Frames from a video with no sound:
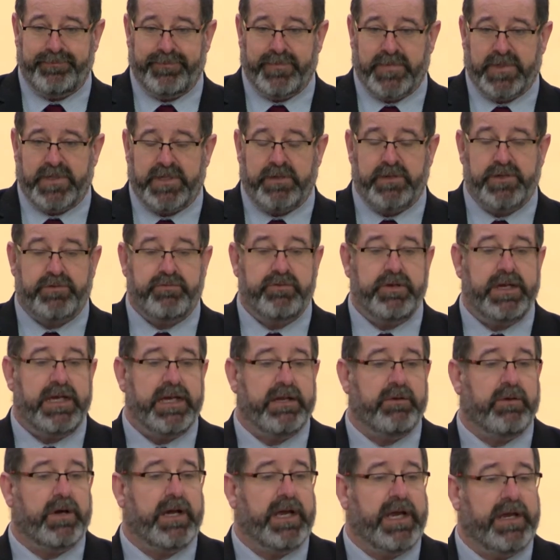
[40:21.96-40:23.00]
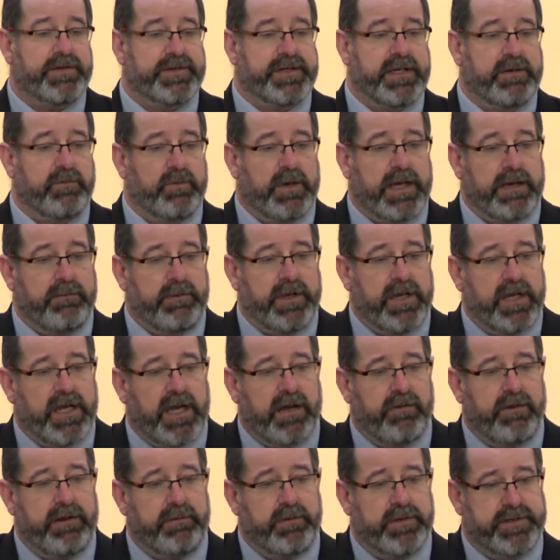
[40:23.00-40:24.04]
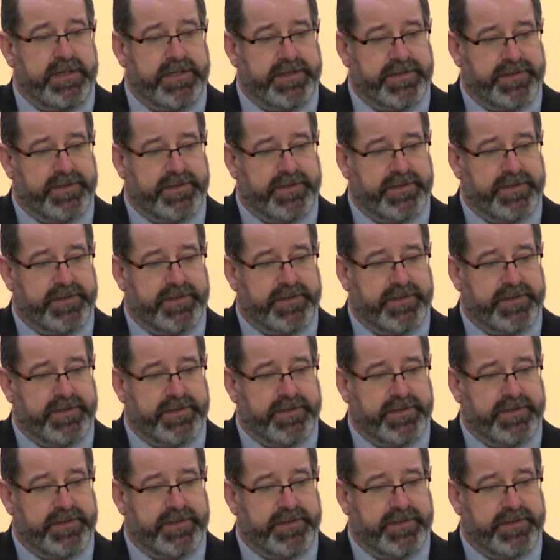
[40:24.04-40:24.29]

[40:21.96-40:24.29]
So it's really quite interesting where we're going with this